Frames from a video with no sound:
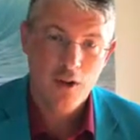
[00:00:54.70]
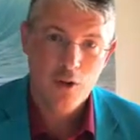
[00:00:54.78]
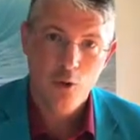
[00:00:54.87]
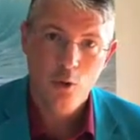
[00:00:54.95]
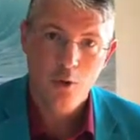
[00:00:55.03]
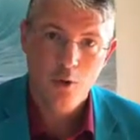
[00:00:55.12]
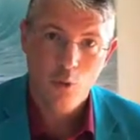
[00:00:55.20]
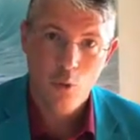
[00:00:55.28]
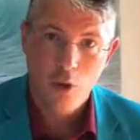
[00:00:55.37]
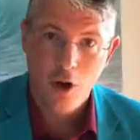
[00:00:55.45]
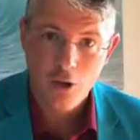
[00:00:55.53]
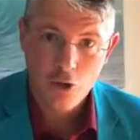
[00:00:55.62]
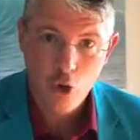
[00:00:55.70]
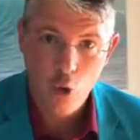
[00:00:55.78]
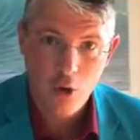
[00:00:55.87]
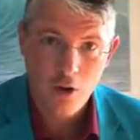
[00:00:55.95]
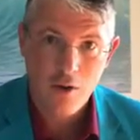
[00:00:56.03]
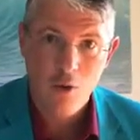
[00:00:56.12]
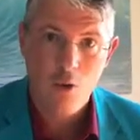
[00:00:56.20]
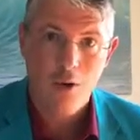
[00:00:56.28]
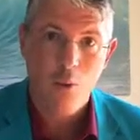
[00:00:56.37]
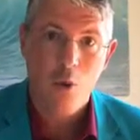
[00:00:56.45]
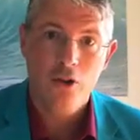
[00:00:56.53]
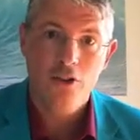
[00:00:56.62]
do a chore or a
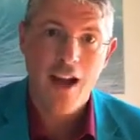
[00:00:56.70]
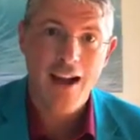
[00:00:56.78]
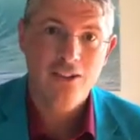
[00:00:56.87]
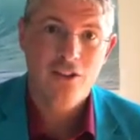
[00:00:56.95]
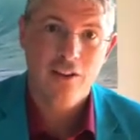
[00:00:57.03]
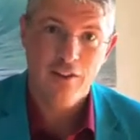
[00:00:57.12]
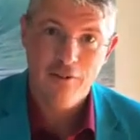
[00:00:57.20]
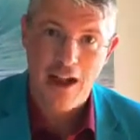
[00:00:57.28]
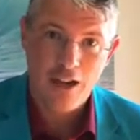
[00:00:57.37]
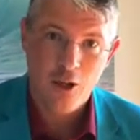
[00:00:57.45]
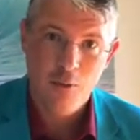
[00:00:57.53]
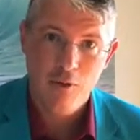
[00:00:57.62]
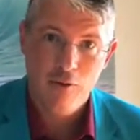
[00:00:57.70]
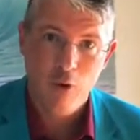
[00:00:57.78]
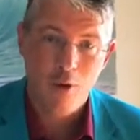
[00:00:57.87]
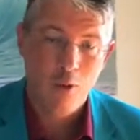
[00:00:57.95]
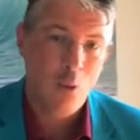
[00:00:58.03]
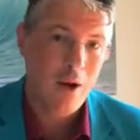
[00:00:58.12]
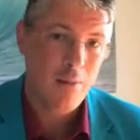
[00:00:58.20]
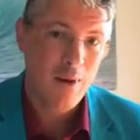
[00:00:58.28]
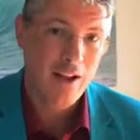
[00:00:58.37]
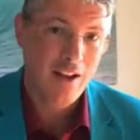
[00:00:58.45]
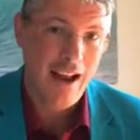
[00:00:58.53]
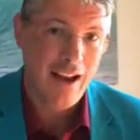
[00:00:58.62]
work task like vacuum the floor when
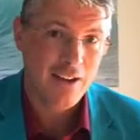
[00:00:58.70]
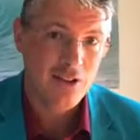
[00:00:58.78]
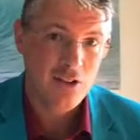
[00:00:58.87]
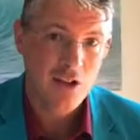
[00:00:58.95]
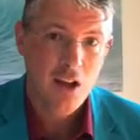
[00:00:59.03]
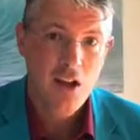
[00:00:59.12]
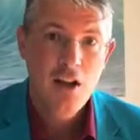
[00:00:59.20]
being asked,